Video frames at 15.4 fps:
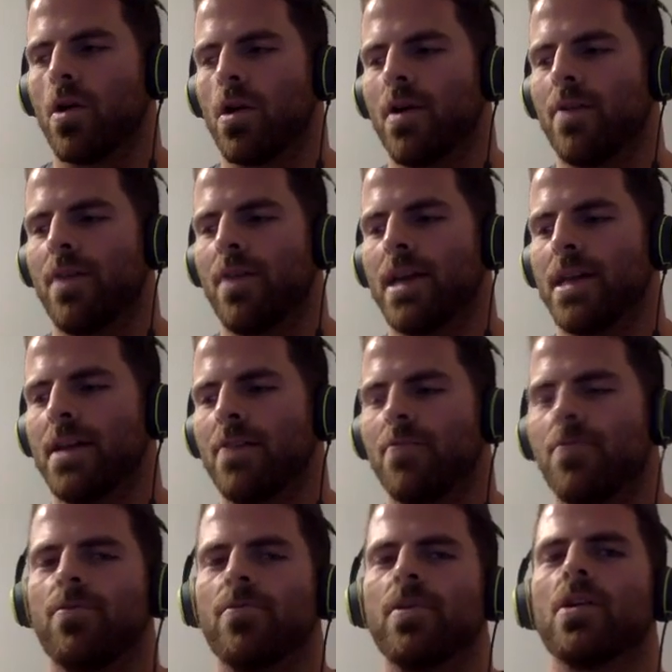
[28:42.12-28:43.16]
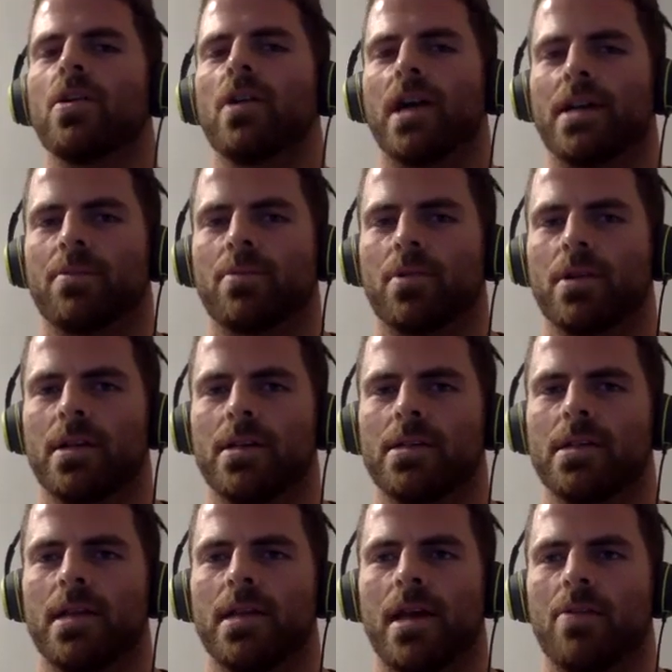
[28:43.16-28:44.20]
or if I didn't feel like
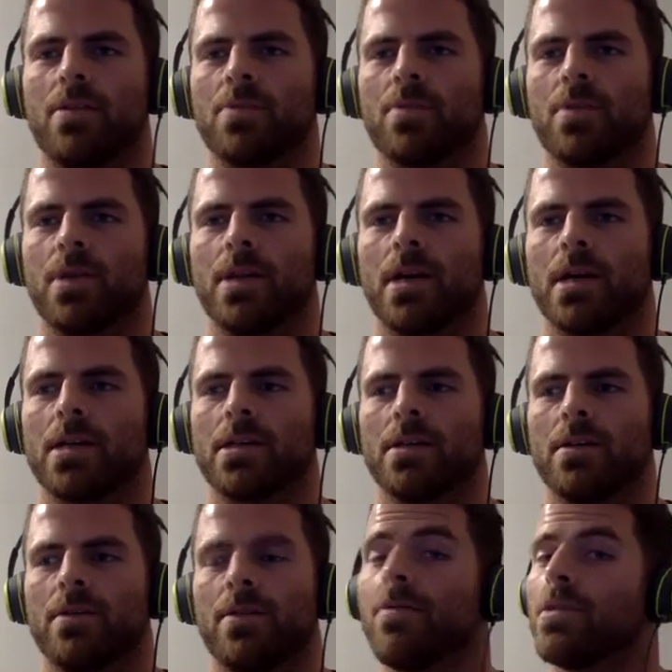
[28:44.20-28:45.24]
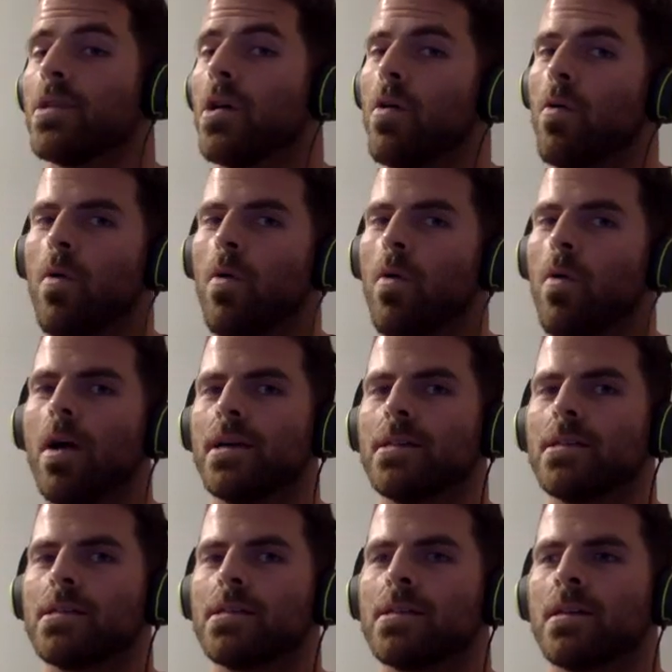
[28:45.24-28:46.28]
today was productive, even though it
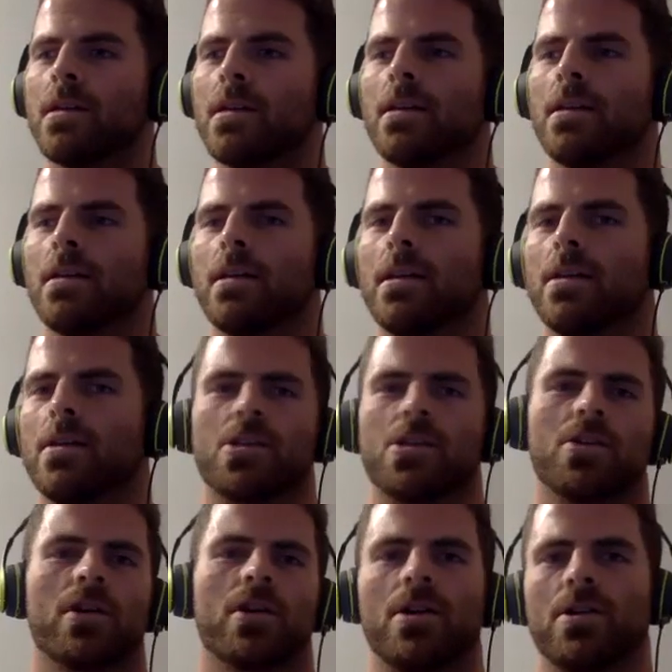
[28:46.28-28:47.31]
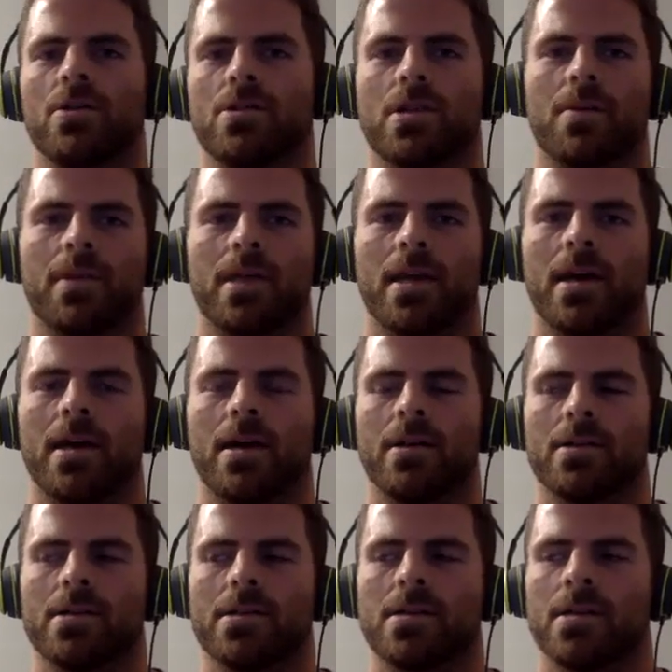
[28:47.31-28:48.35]
was, then they're still going to do something
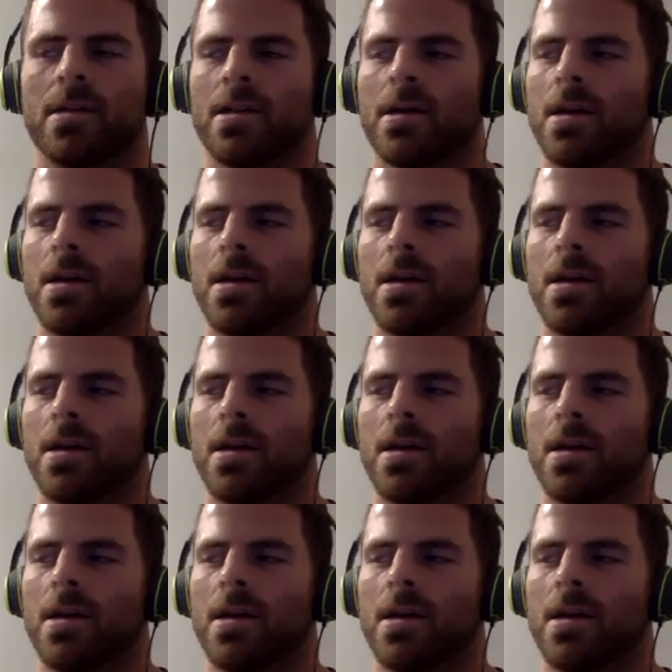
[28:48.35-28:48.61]
else.